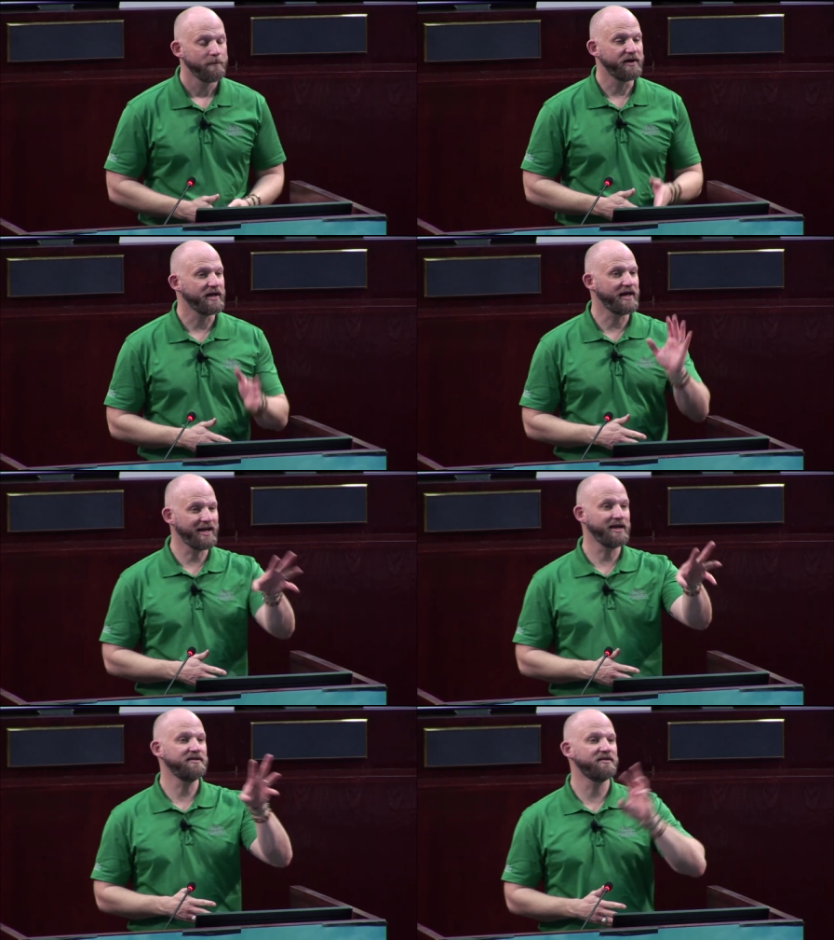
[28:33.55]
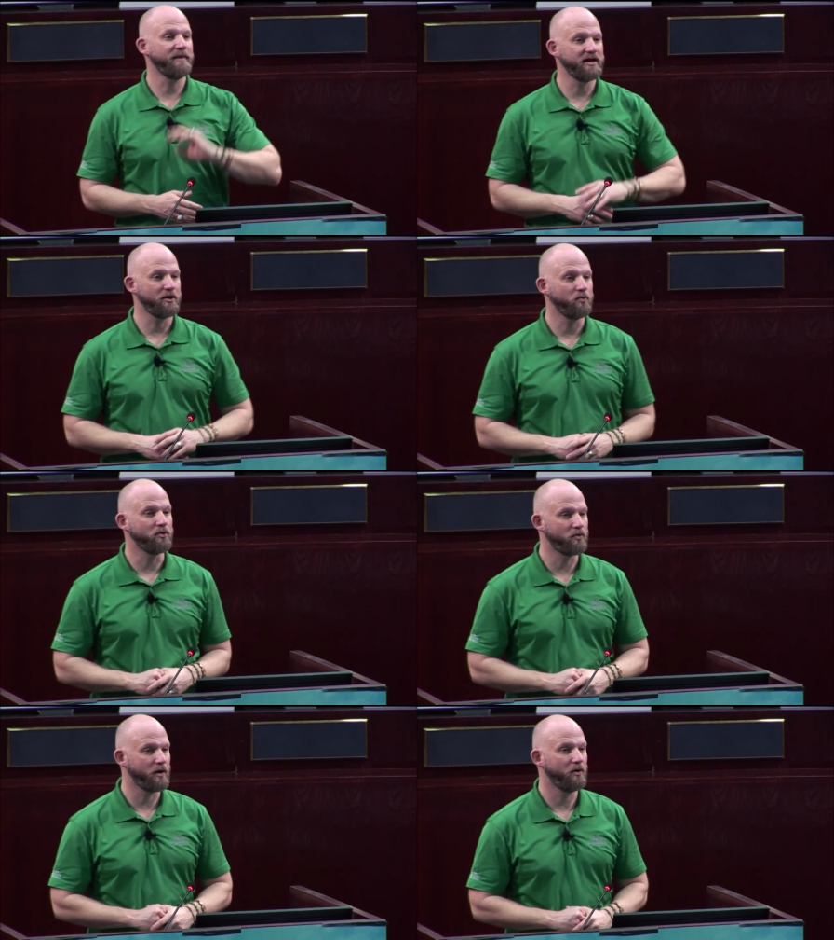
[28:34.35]
but any tomato will
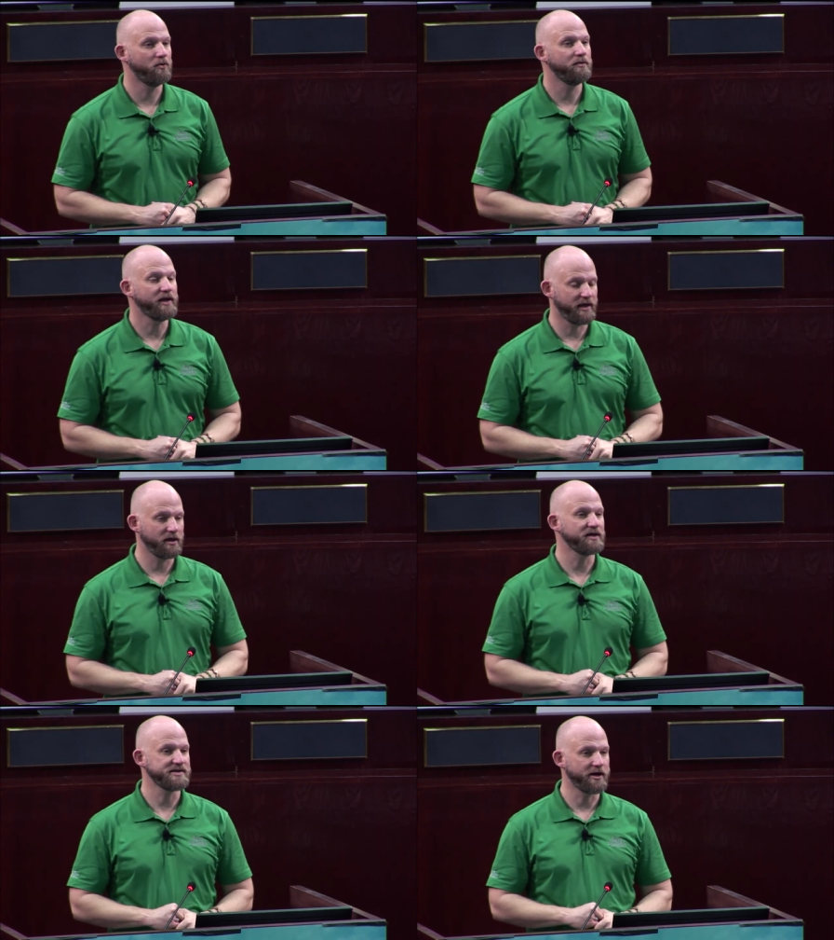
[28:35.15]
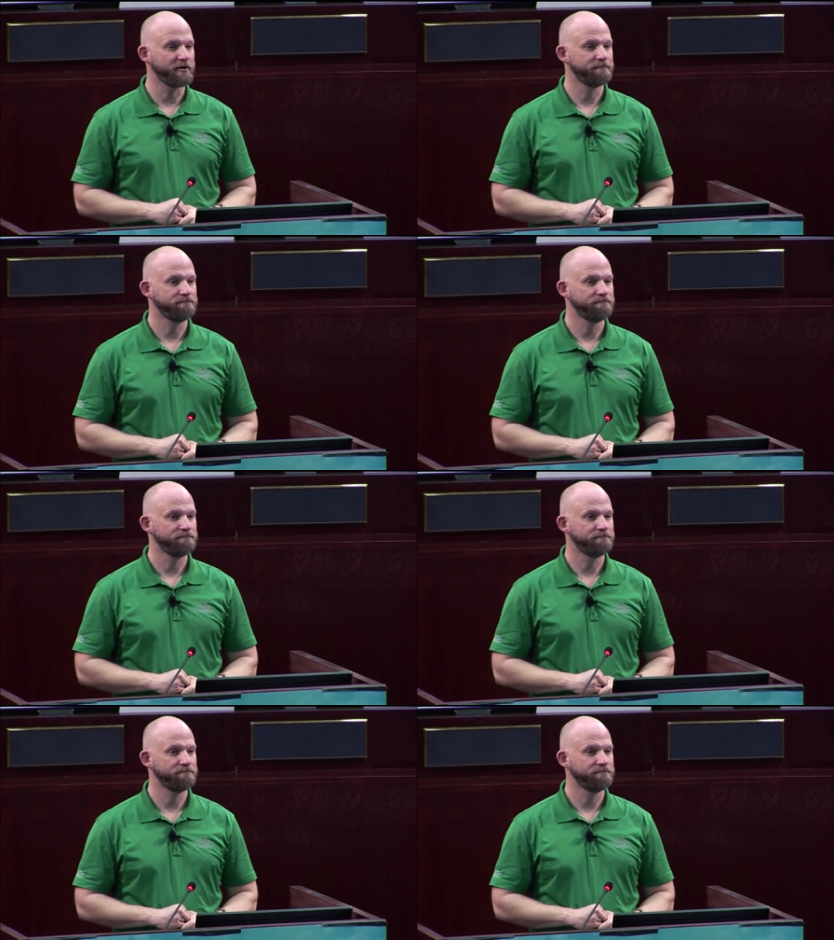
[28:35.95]
grow in a container.